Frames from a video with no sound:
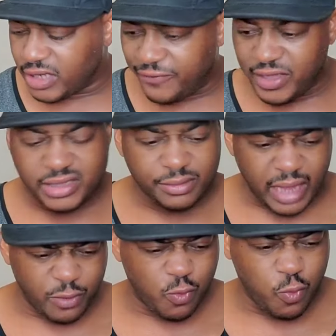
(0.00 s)
I definitely get
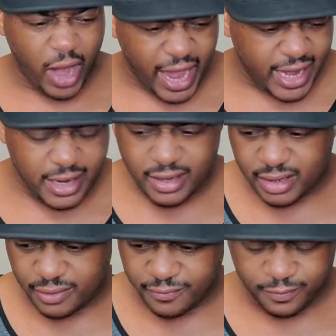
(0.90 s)
some like red
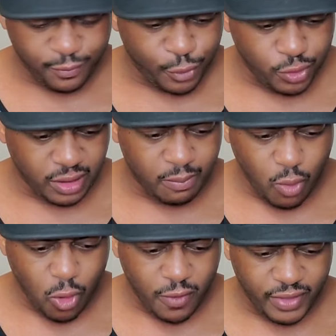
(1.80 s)
fruit. I'm
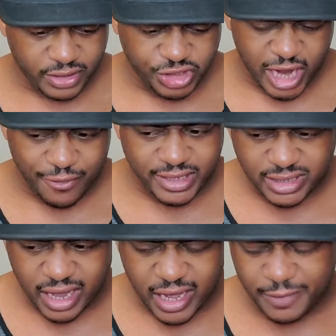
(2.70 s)
more on the cherry
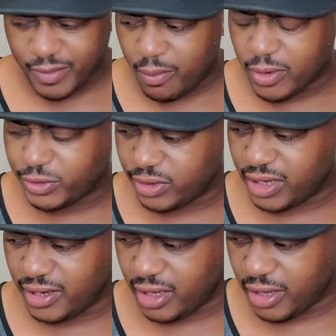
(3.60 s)
side. I'm also
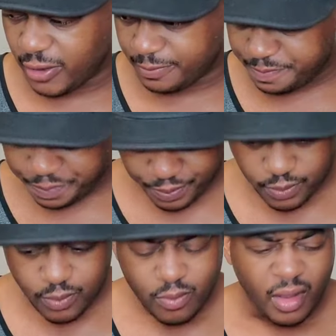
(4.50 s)
getting a
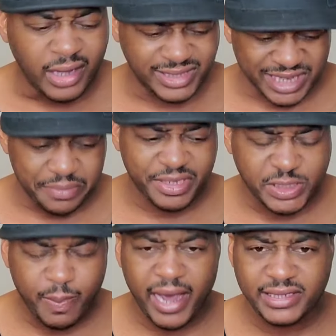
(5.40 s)
cinnamon
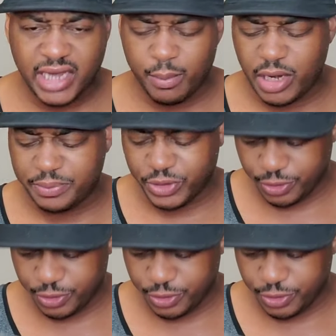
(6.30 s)
spice coming up